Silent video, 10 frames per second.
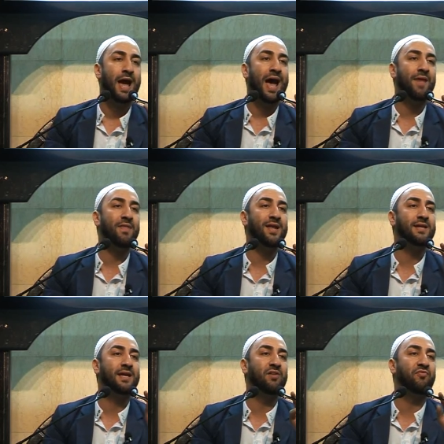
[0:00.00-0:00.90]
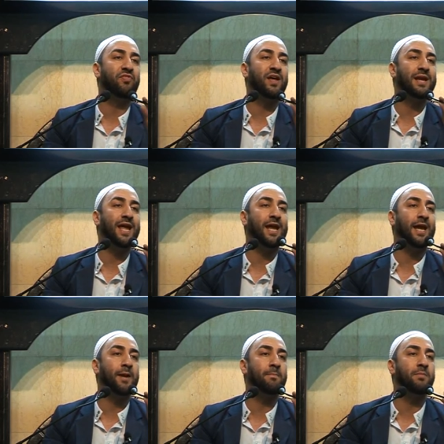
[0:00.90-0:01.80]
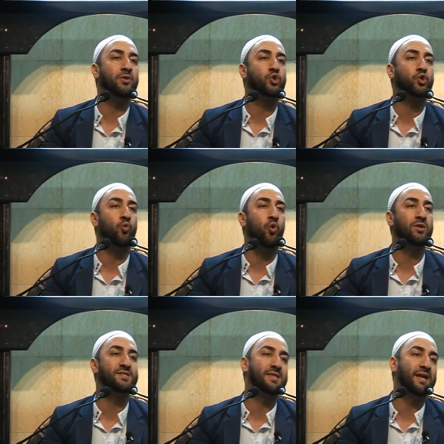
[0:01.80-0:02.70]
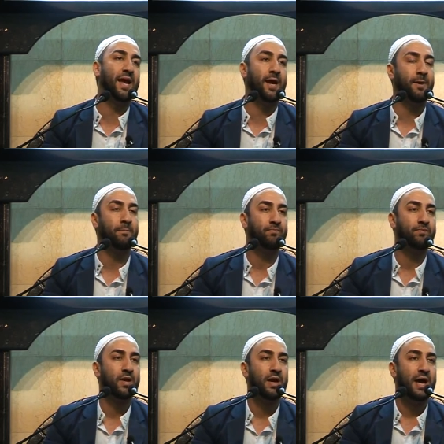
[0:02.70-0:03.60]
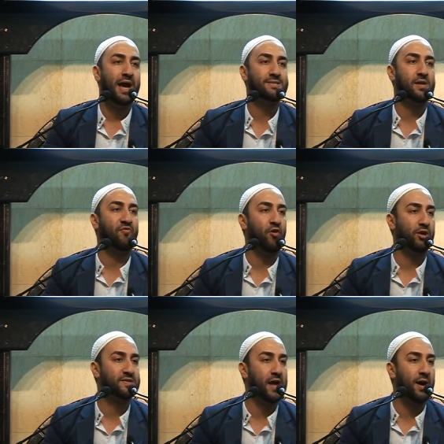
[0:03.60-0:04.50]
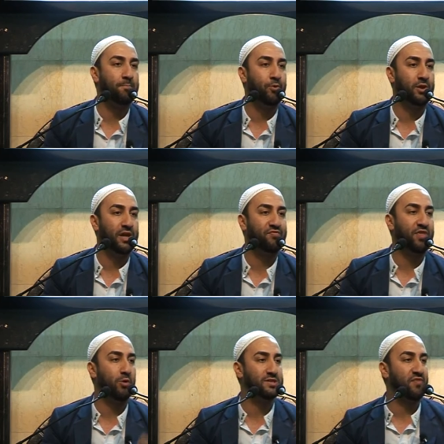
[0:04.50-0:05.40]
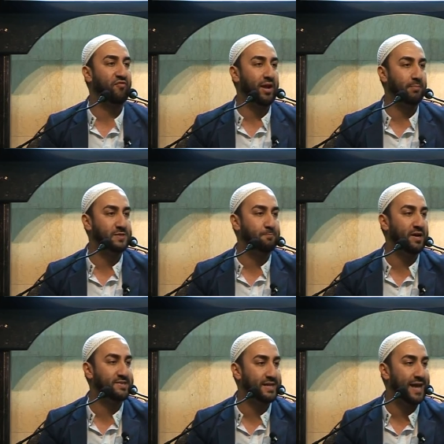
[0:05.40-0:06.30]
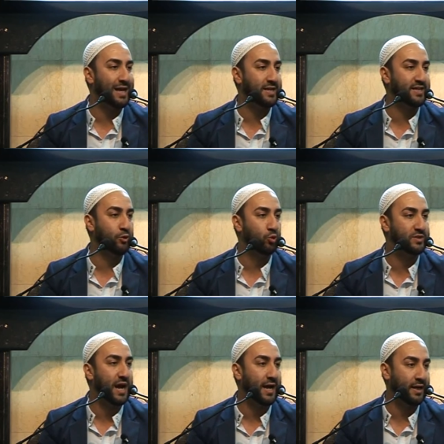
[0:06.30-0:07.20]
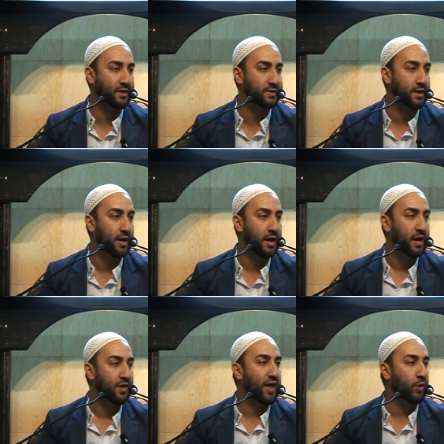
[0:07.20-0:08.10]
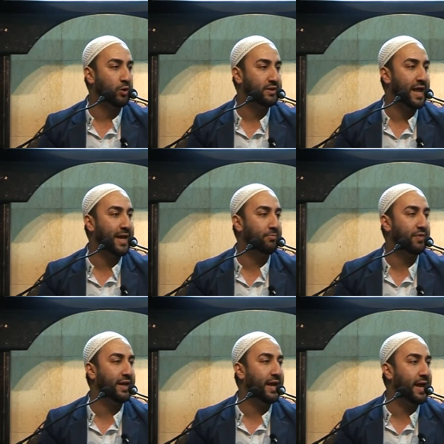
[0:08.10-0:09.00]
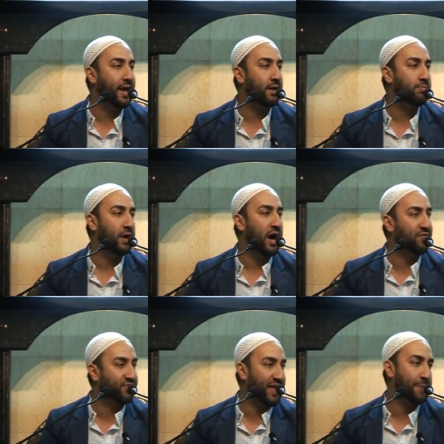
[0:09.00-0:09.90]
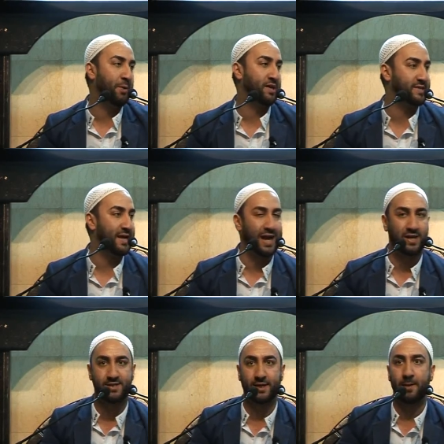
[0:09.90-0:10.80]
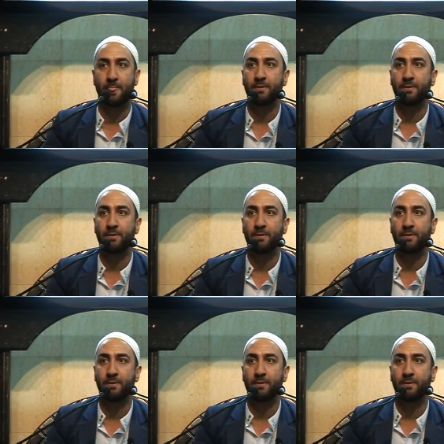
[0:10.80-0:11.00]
and then give the name towards the year. As in, for example, if there was a famous personality who died, they would name the year after that personality.